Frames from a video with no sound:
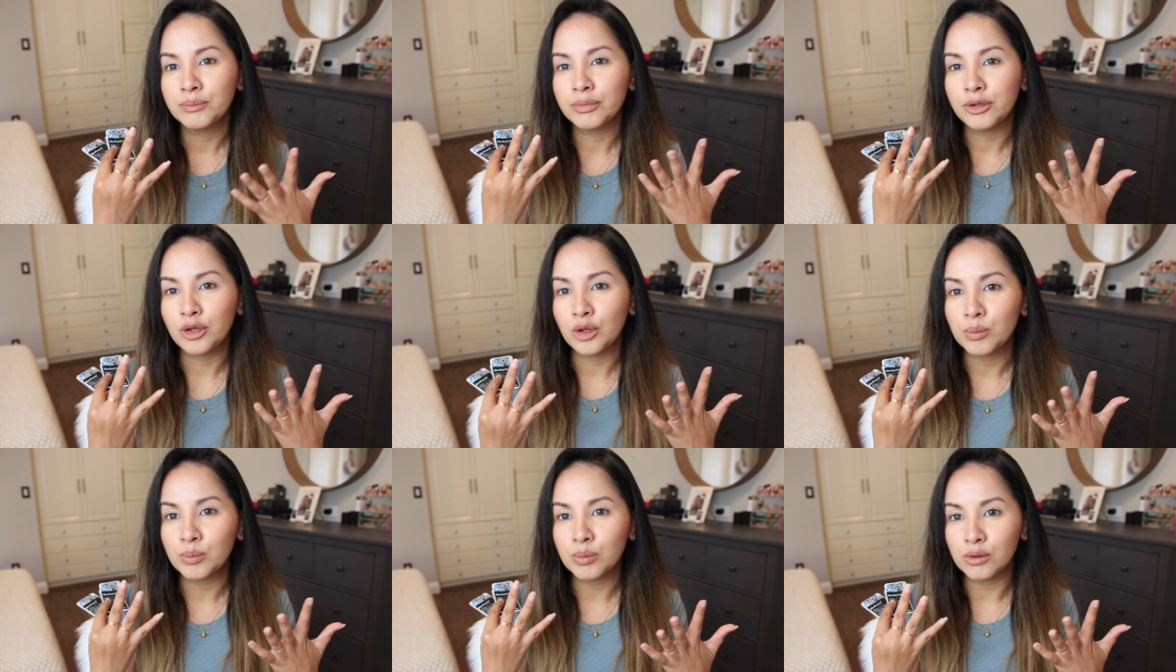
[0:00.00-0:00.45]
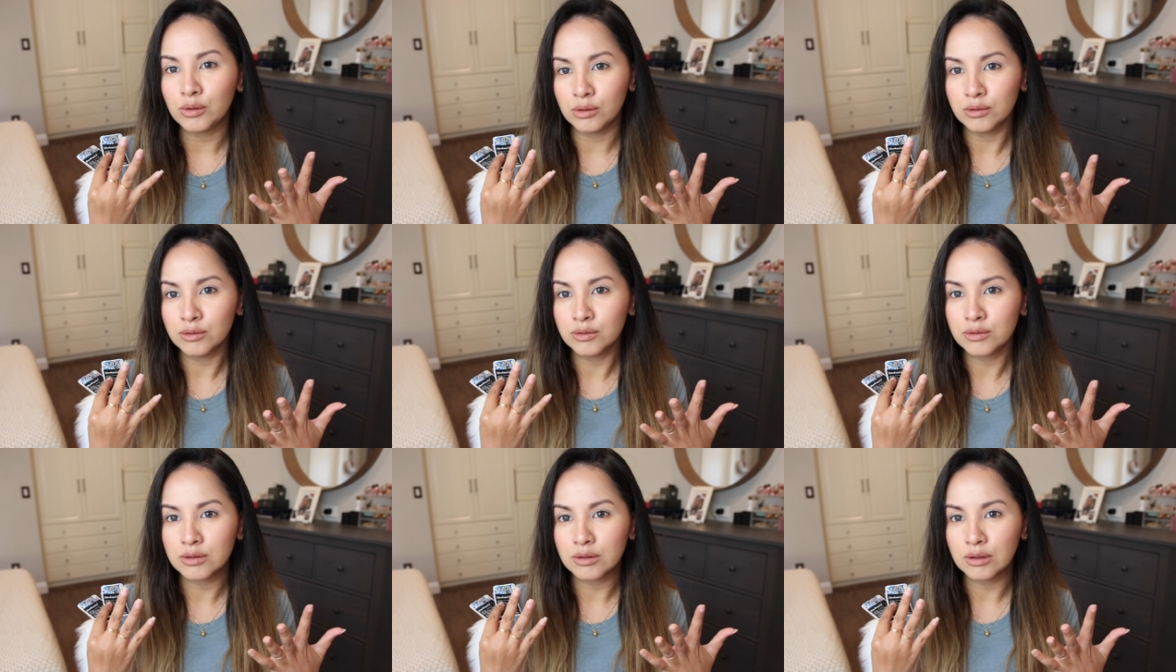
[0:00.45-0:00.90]

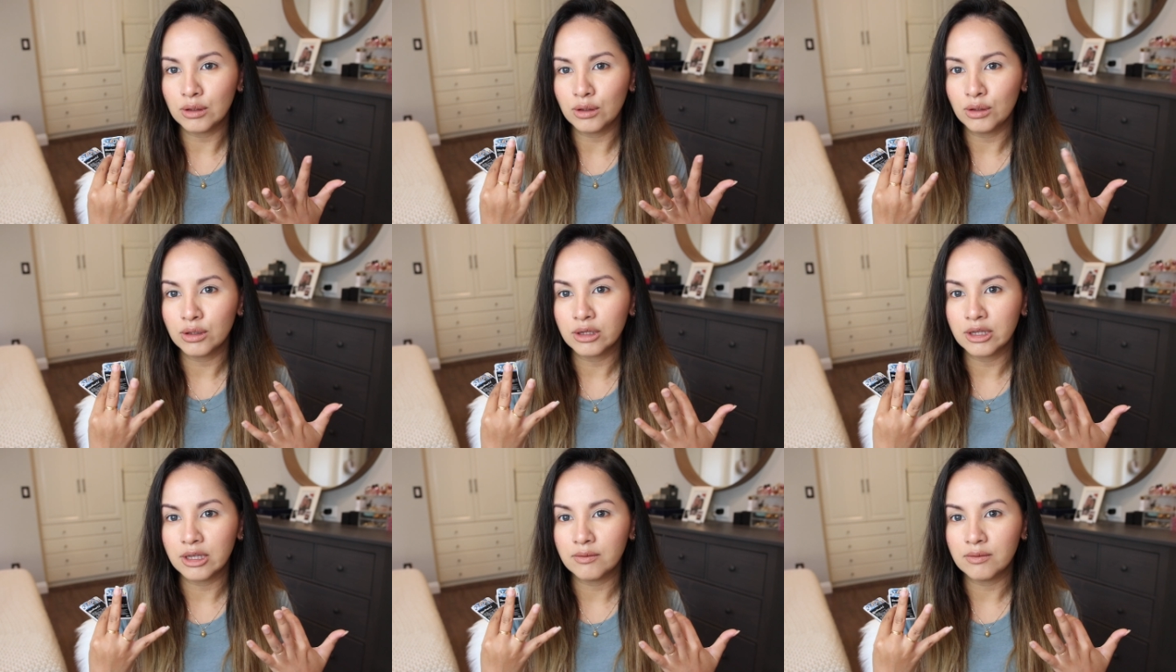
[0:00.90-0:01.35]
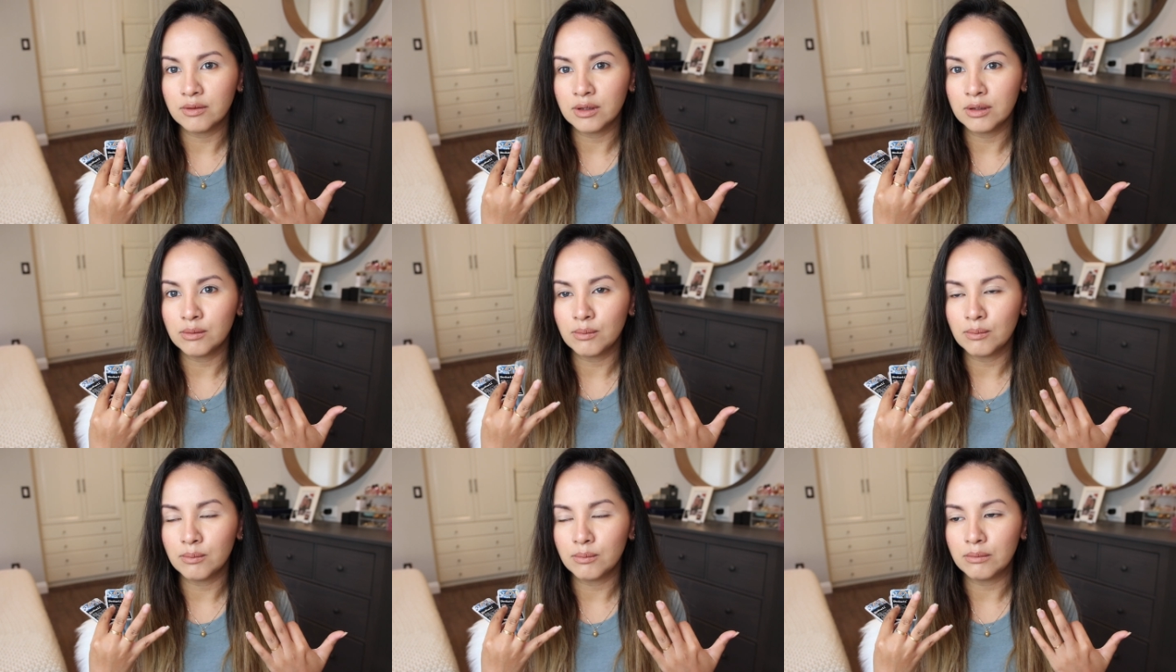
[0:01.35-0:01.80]
pupils look
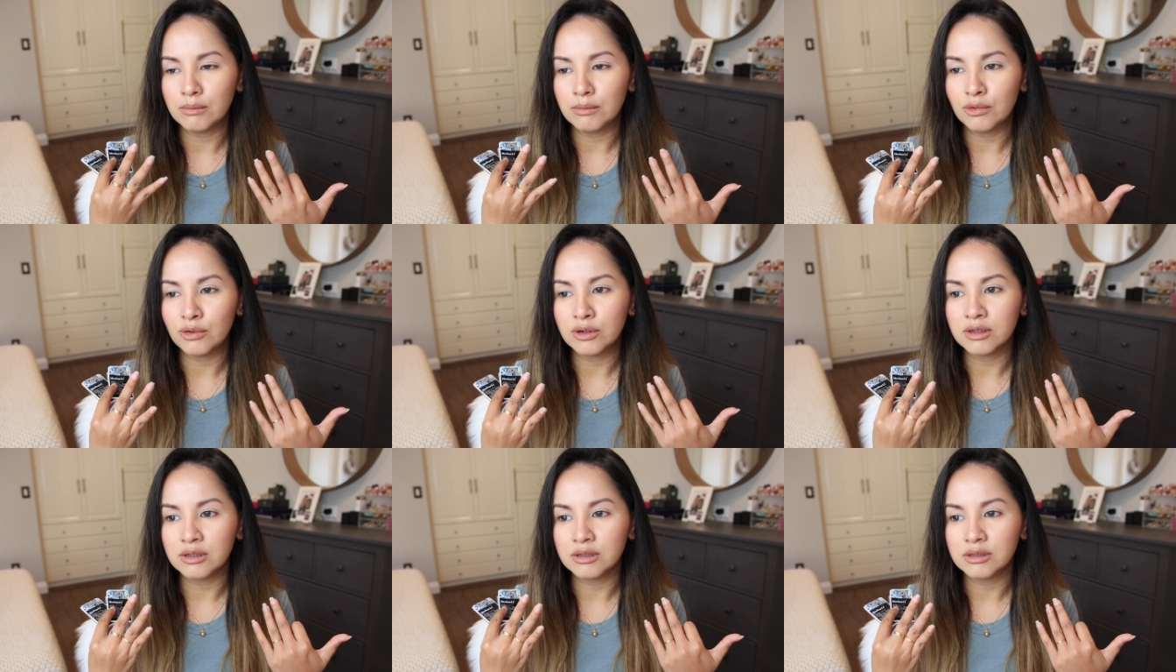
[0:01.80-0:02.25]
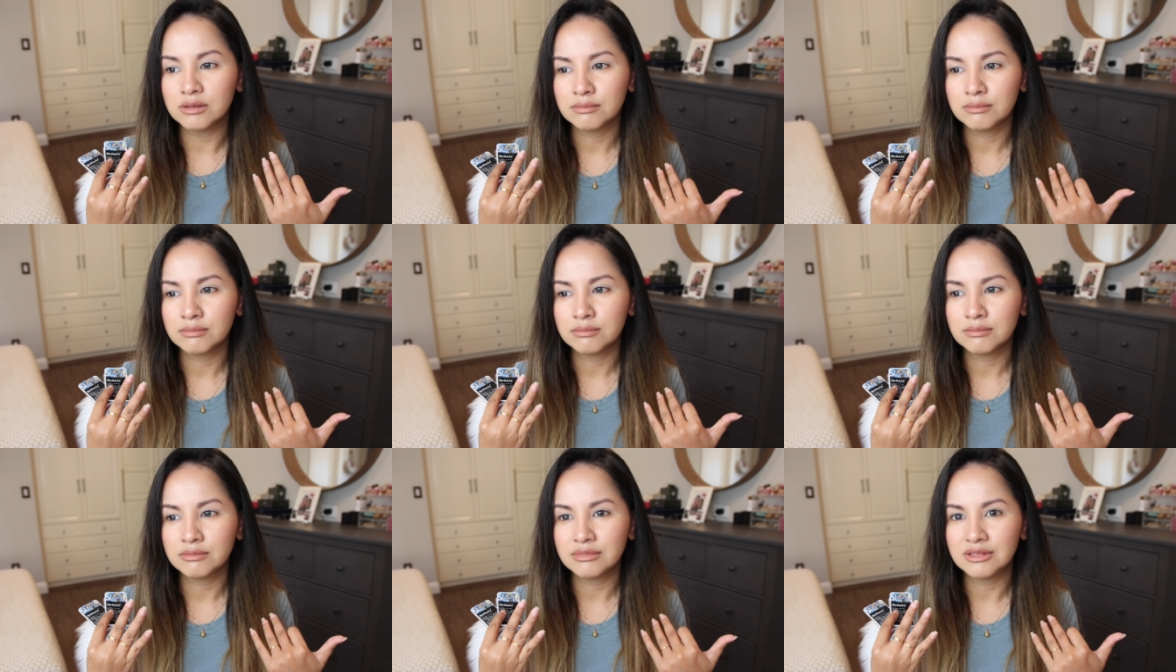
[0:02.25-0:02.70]
even more
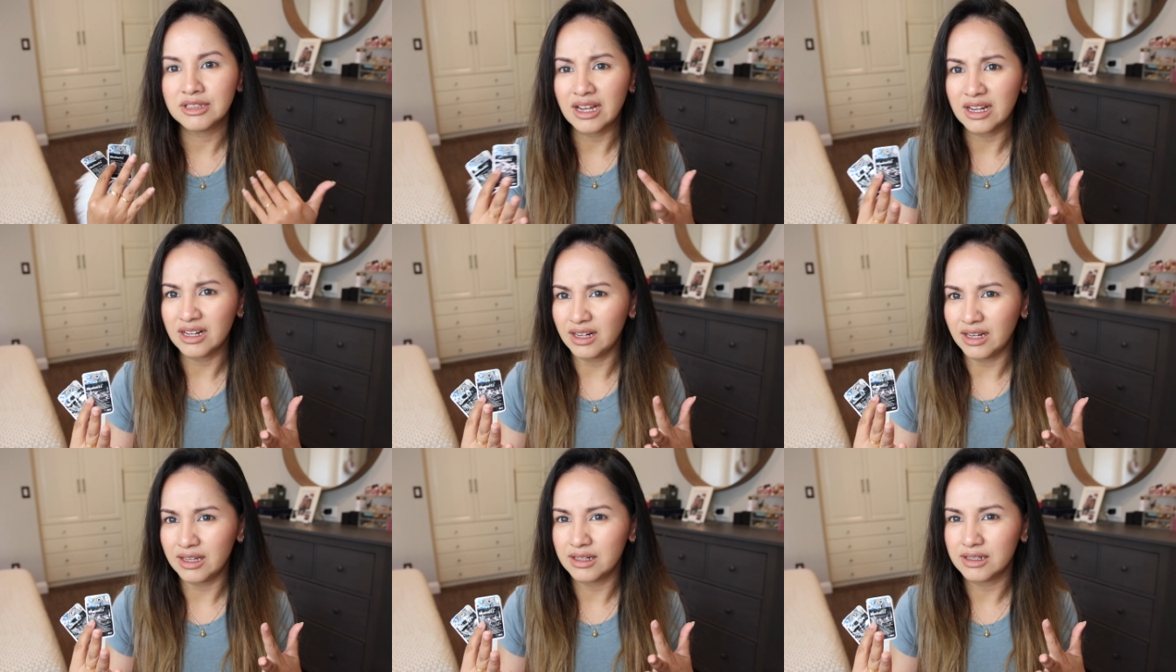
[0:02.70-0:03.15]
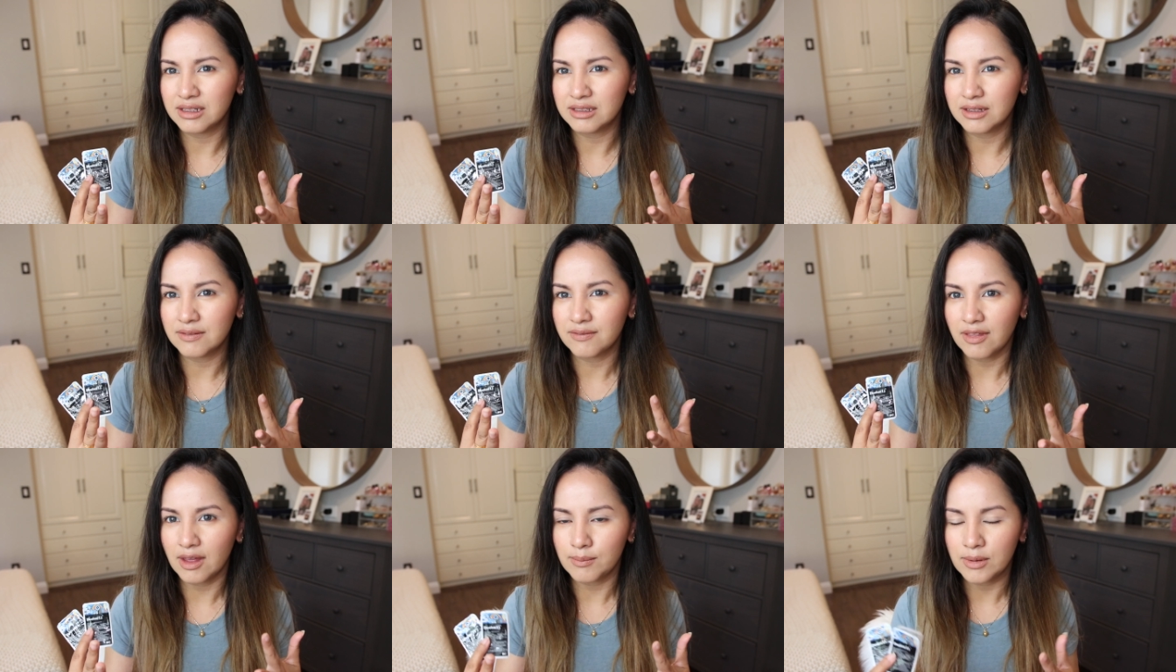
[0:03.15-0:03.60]

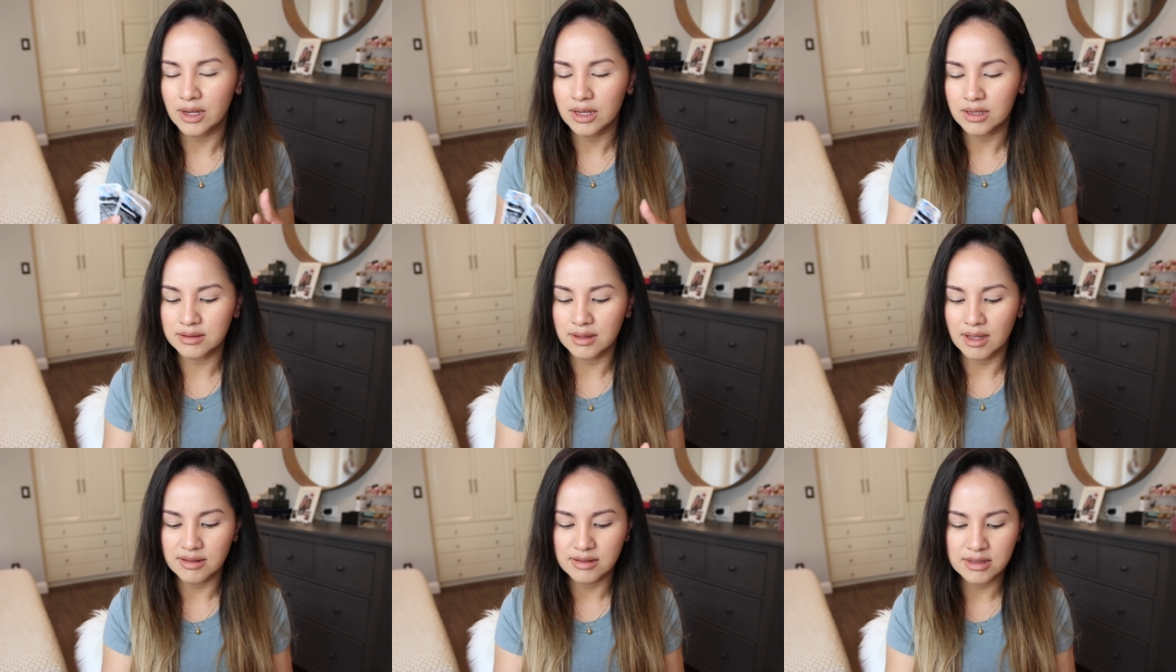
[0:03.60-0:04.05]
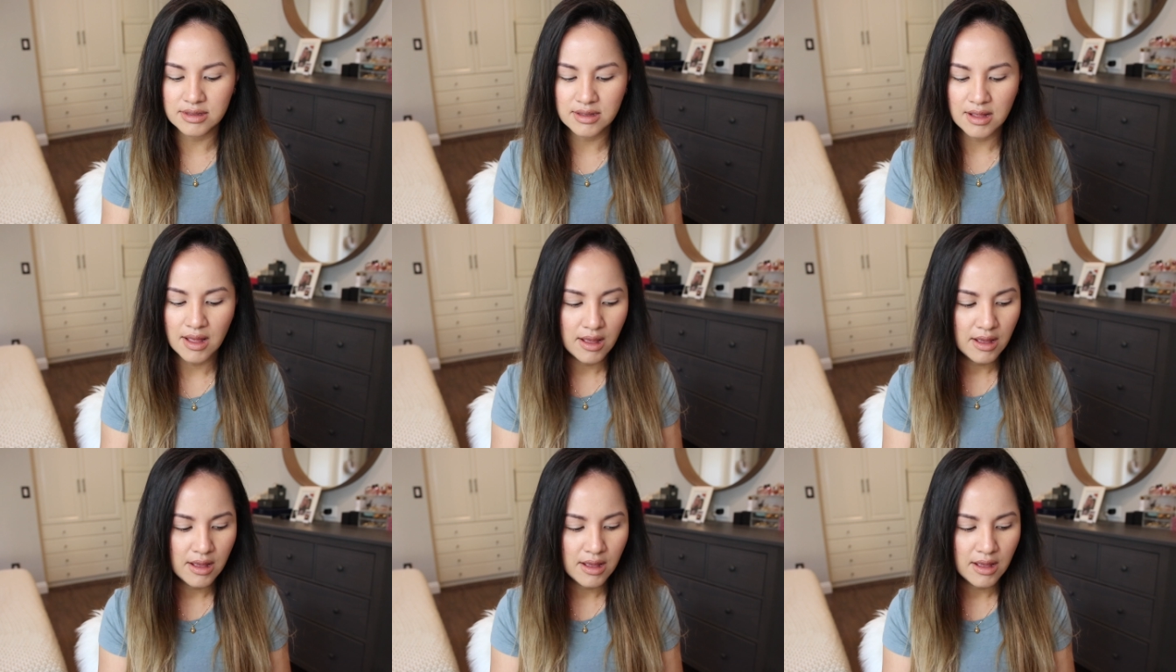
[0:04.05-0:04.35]
dilated if that makes sense